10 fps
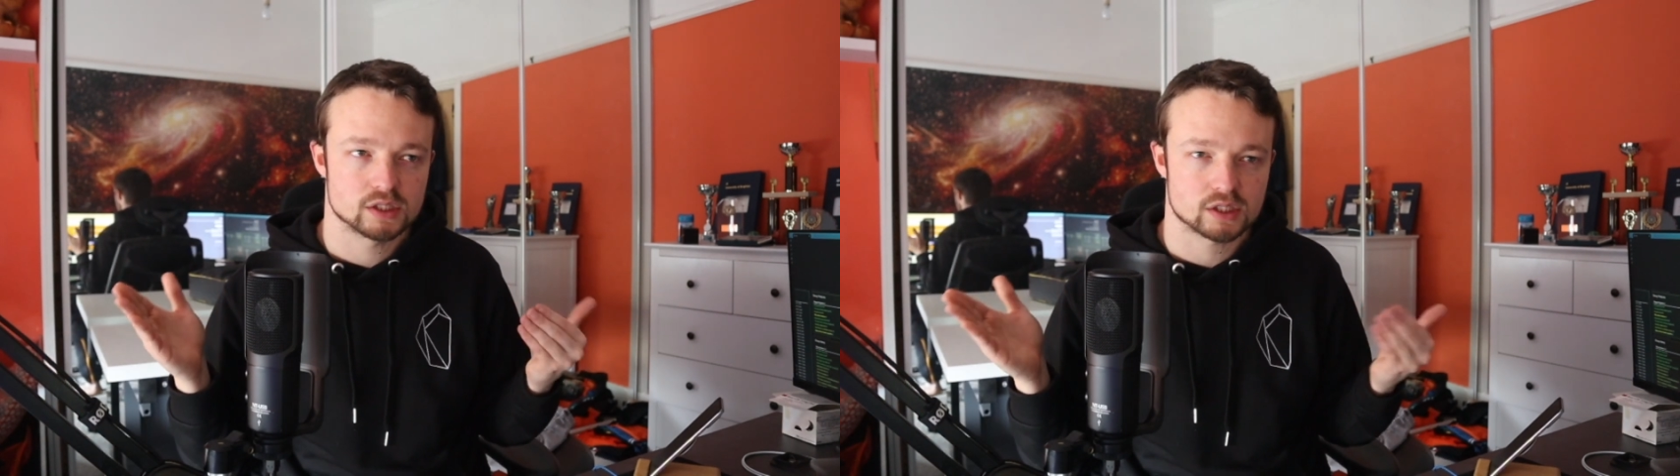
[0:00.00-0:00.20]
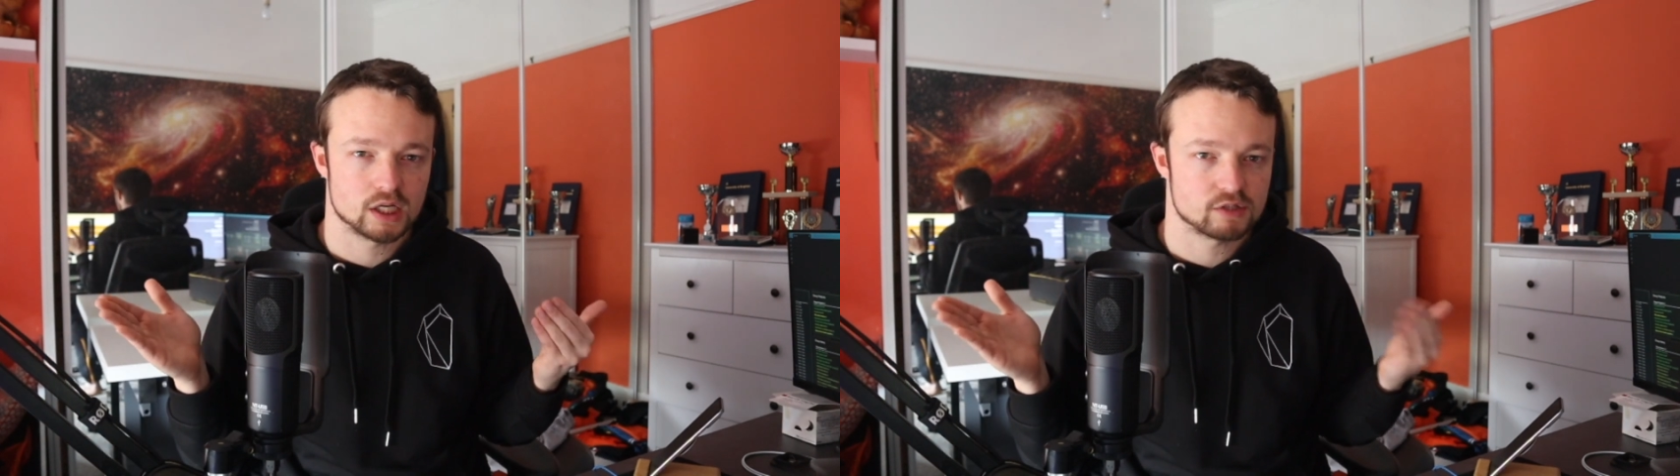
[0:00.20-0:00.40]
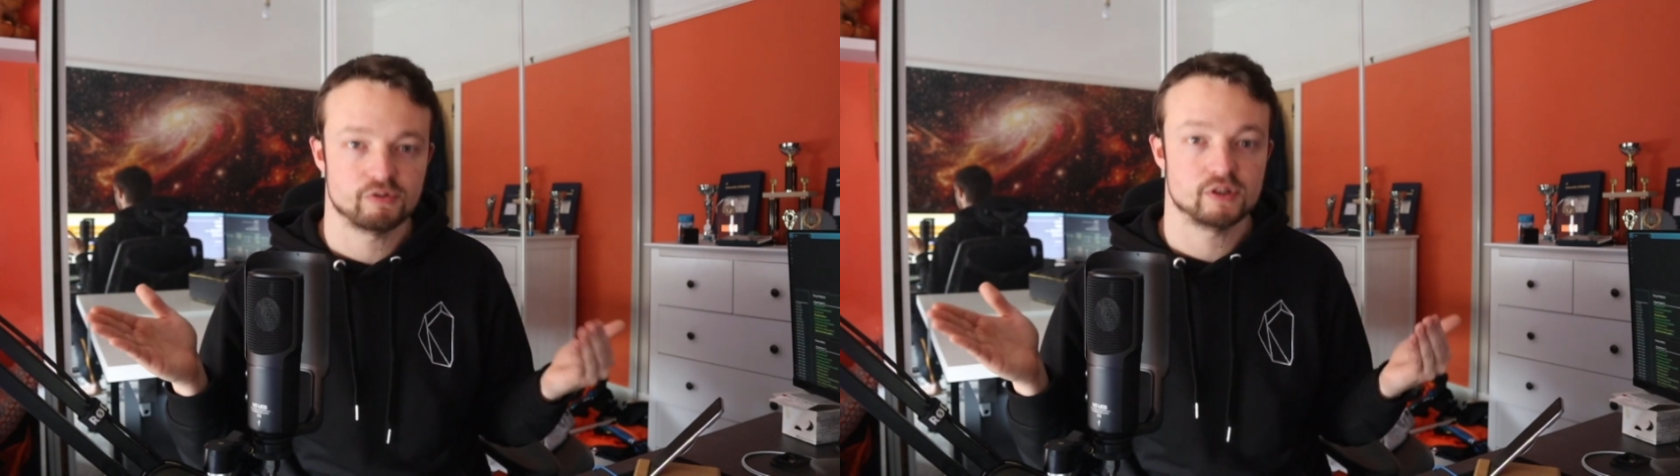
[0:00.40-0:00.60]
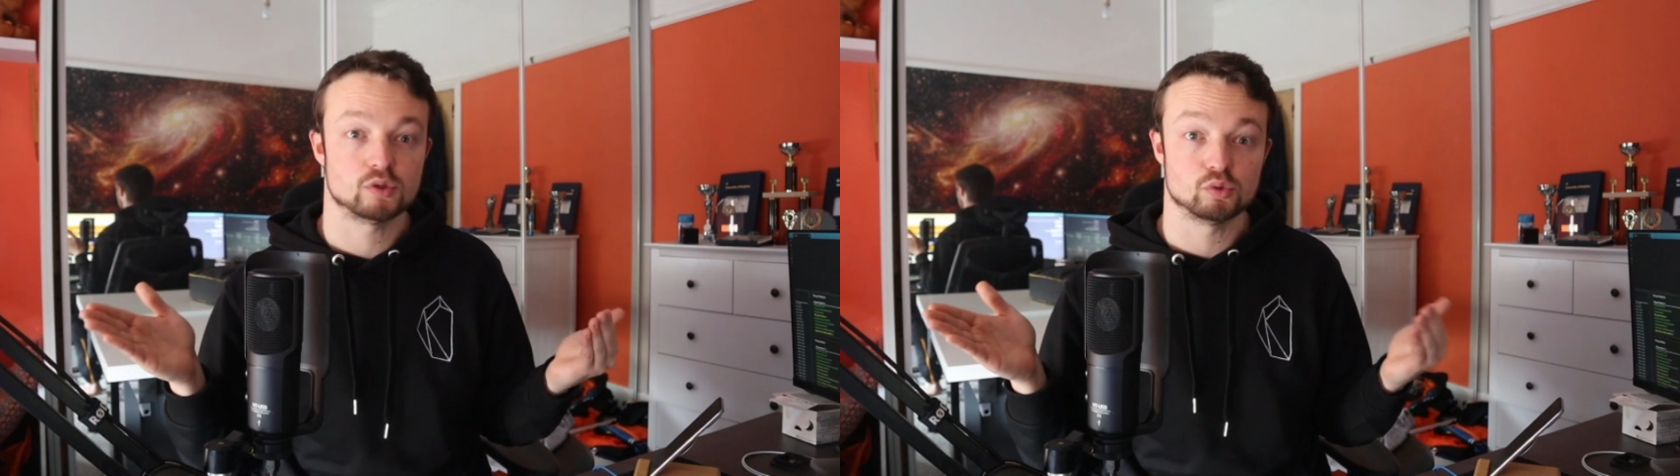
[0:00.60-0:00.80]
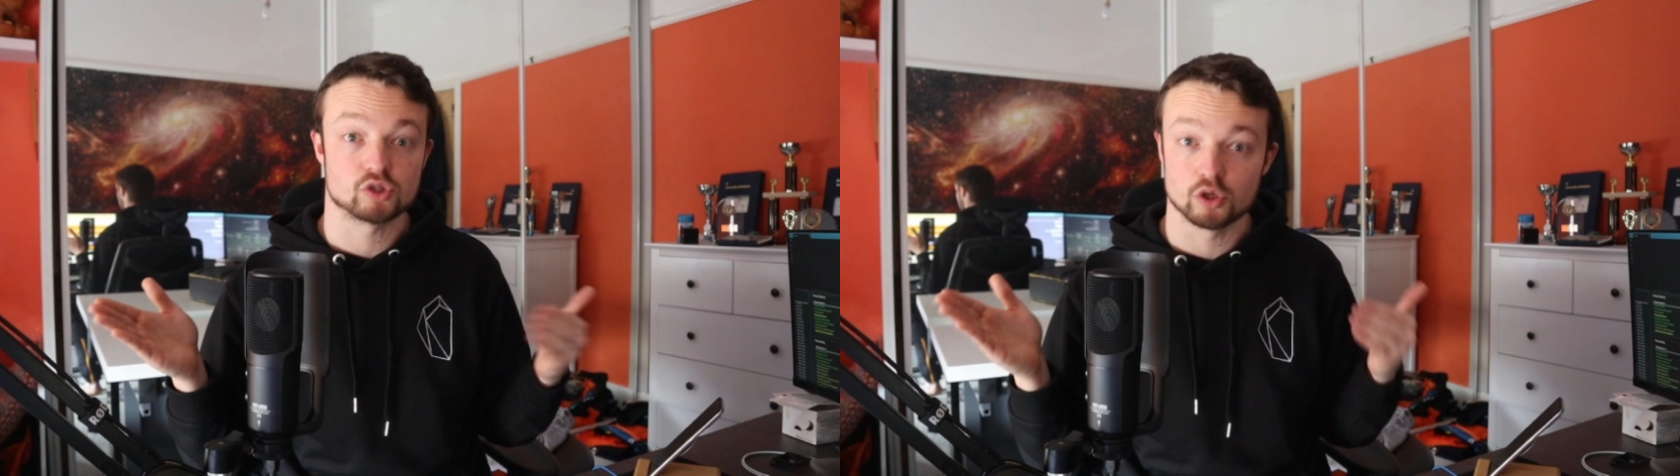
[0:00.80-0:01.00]
size fits
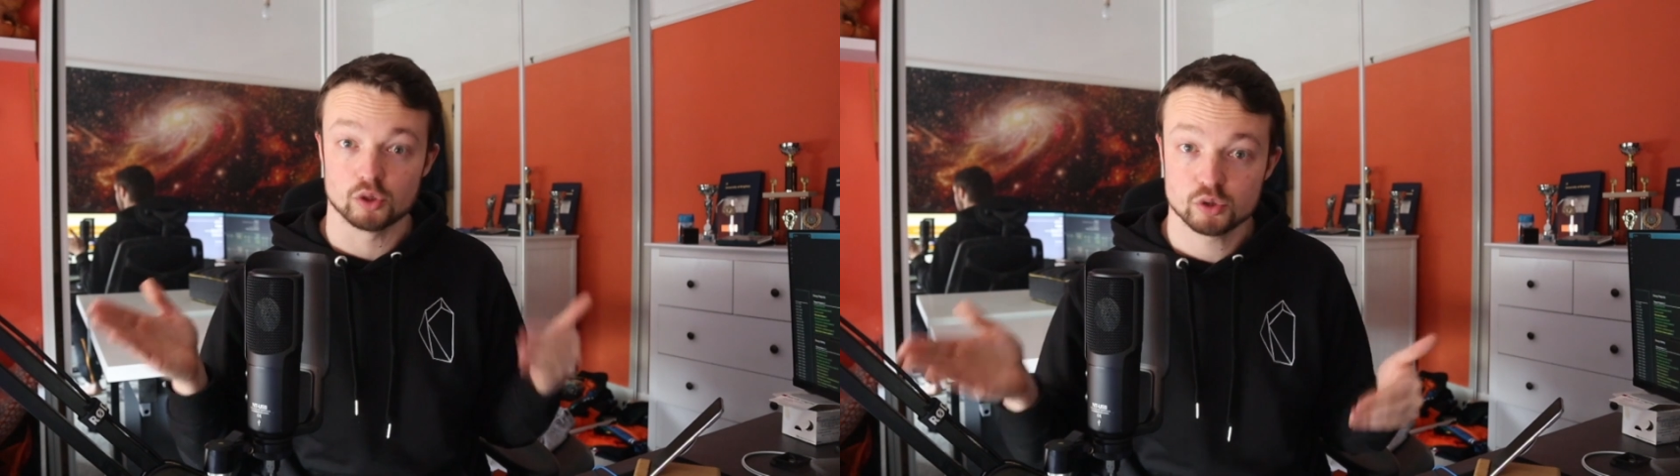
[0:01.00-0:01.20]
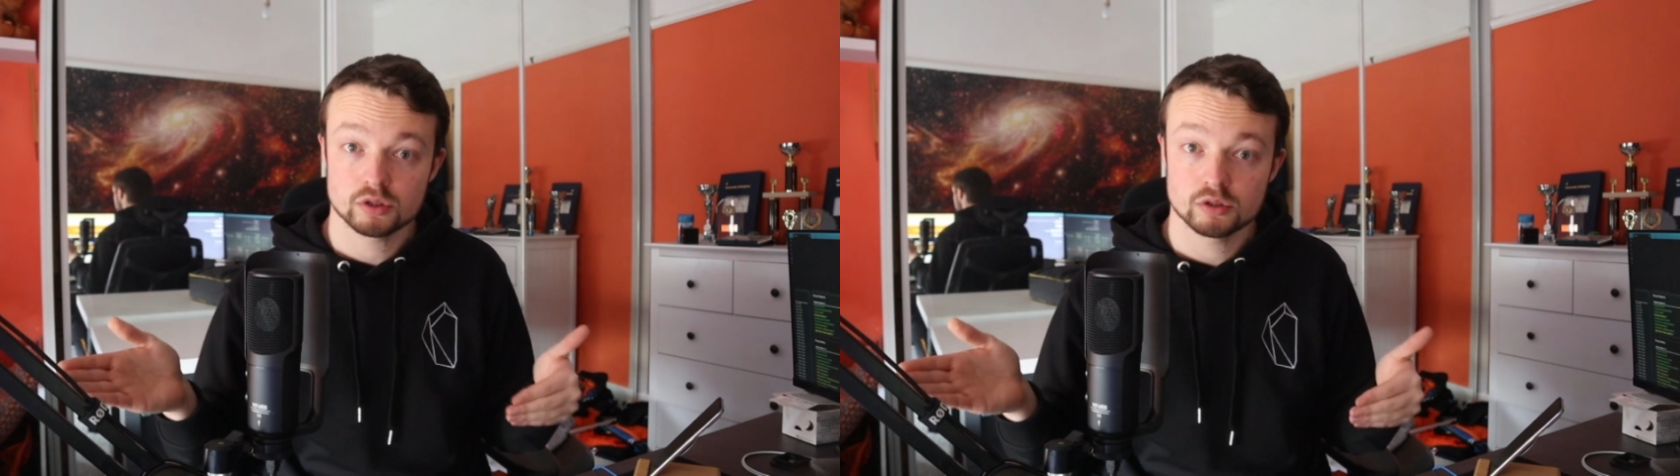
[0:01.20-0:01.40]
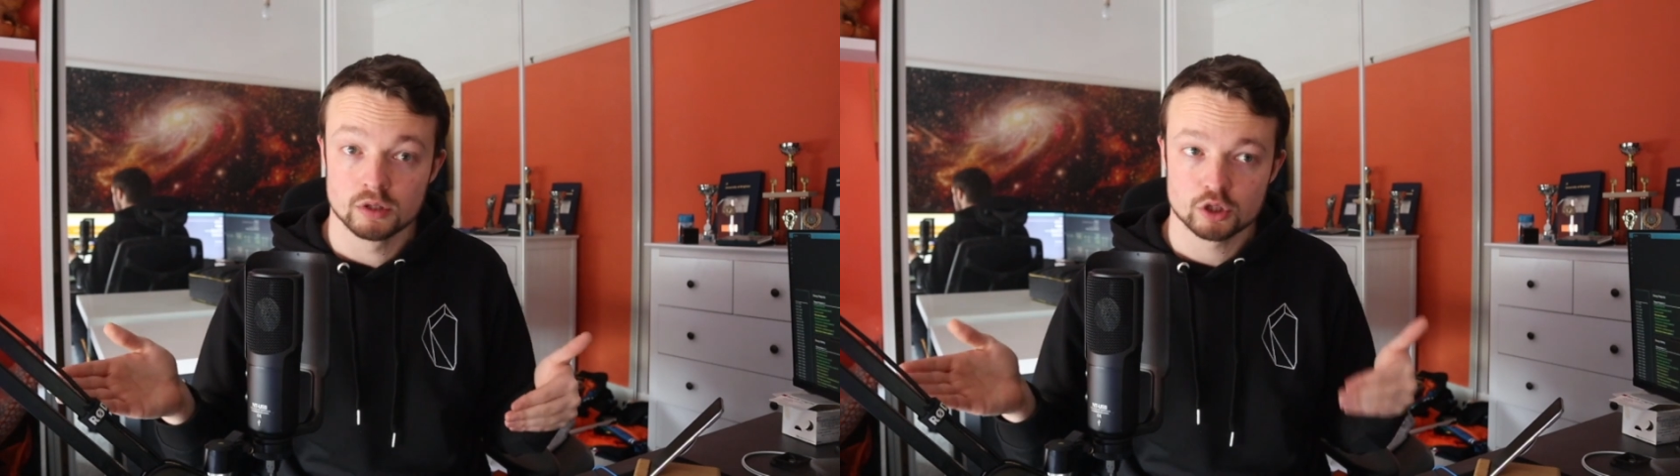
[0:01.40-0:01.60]
all solution